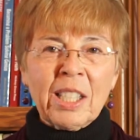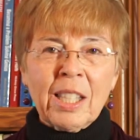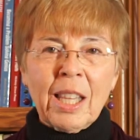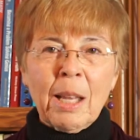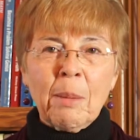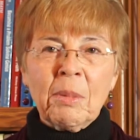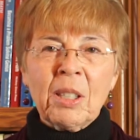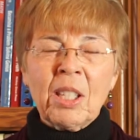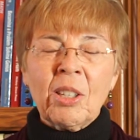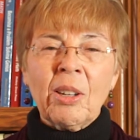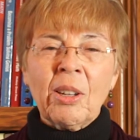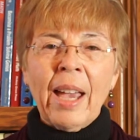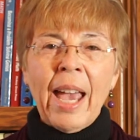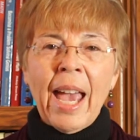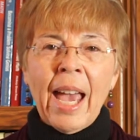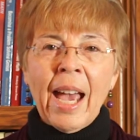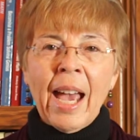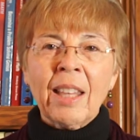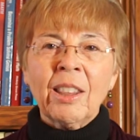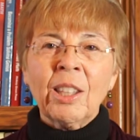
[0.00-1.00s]
them to
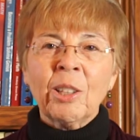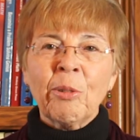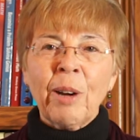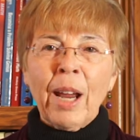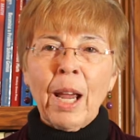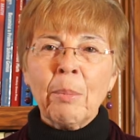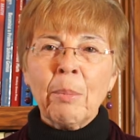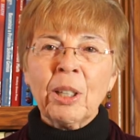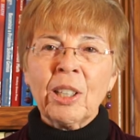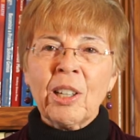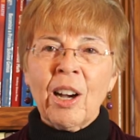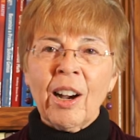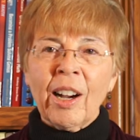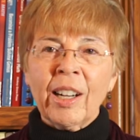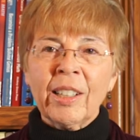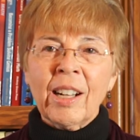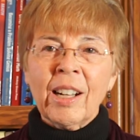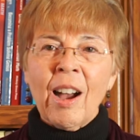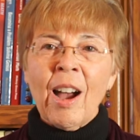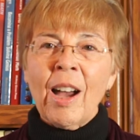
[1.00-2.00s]
add the grammar
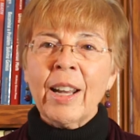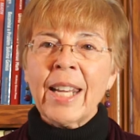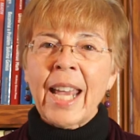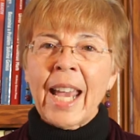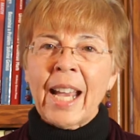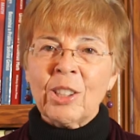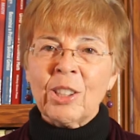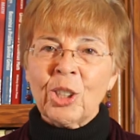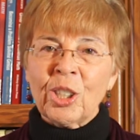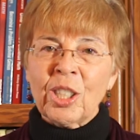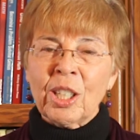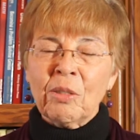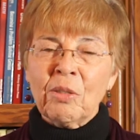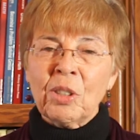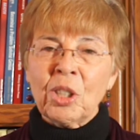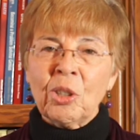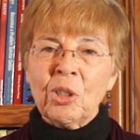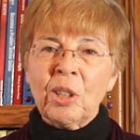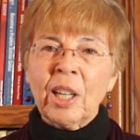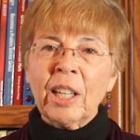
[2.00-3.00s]
card on adjectives
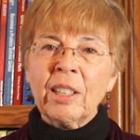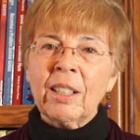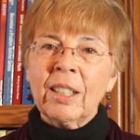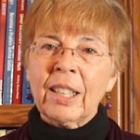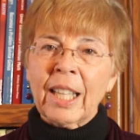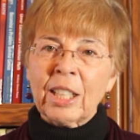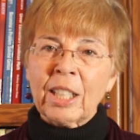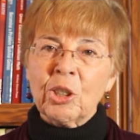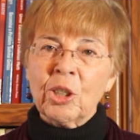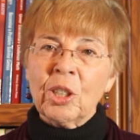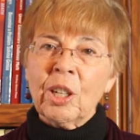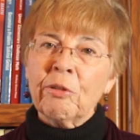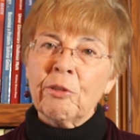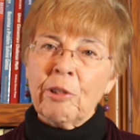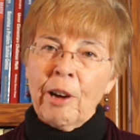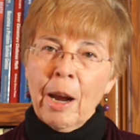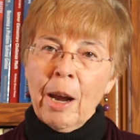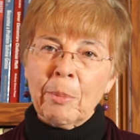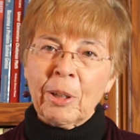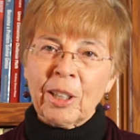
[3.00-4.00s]
to their collection of
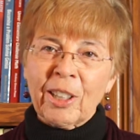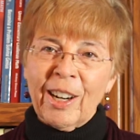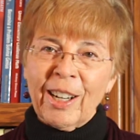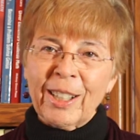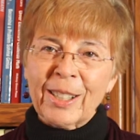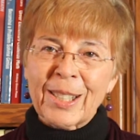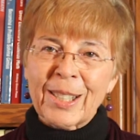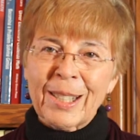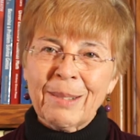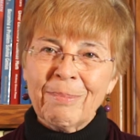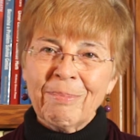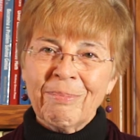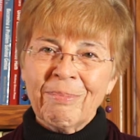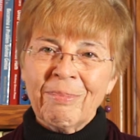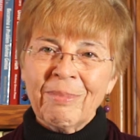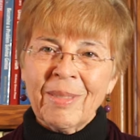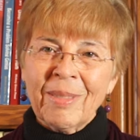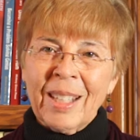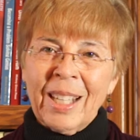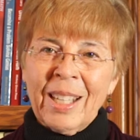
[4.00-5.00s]
grammar cards.
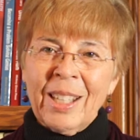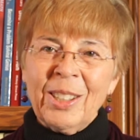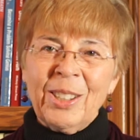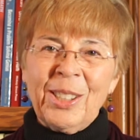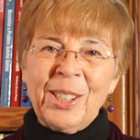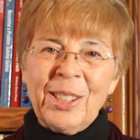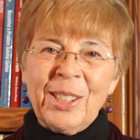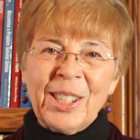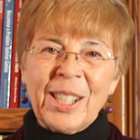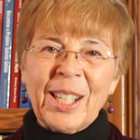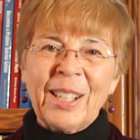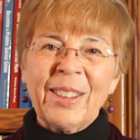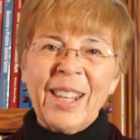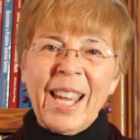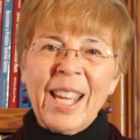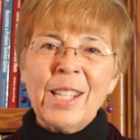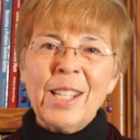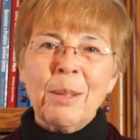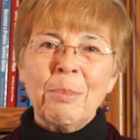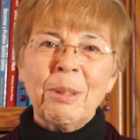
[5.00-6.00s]
Students are
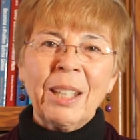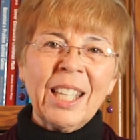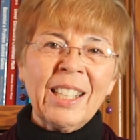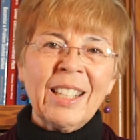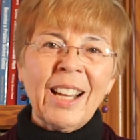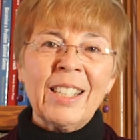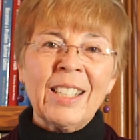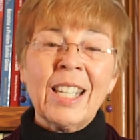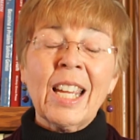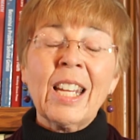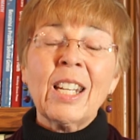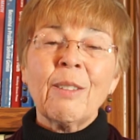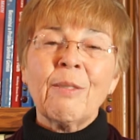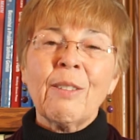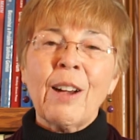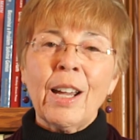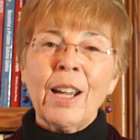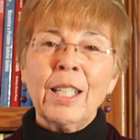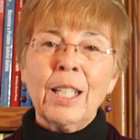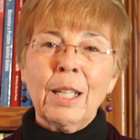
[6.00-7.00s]
then to begin
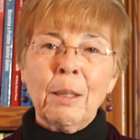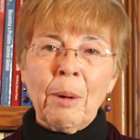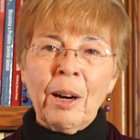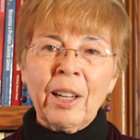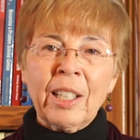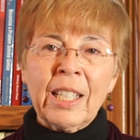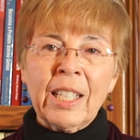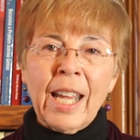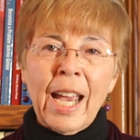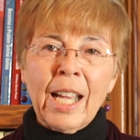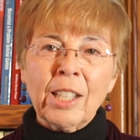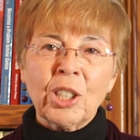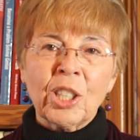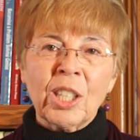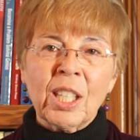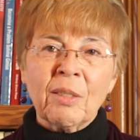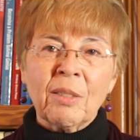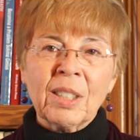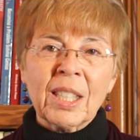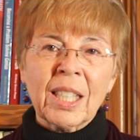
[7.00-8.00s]
identifying and marking
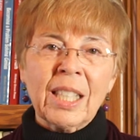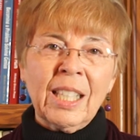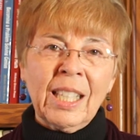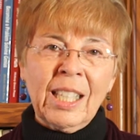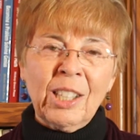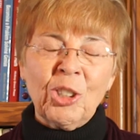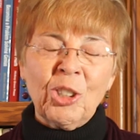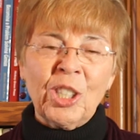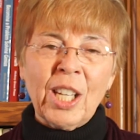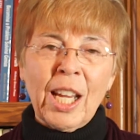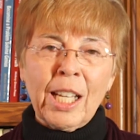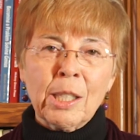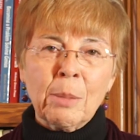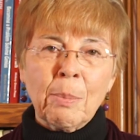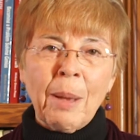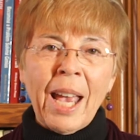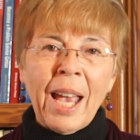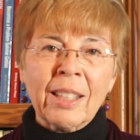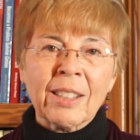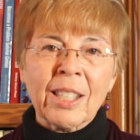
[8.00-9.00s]
adjectives in each day's
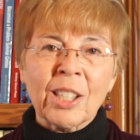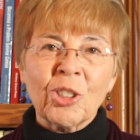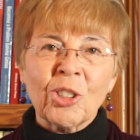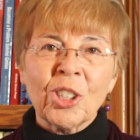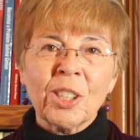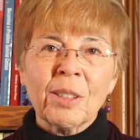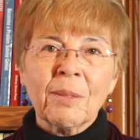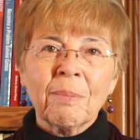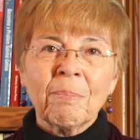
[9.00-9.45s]
passage.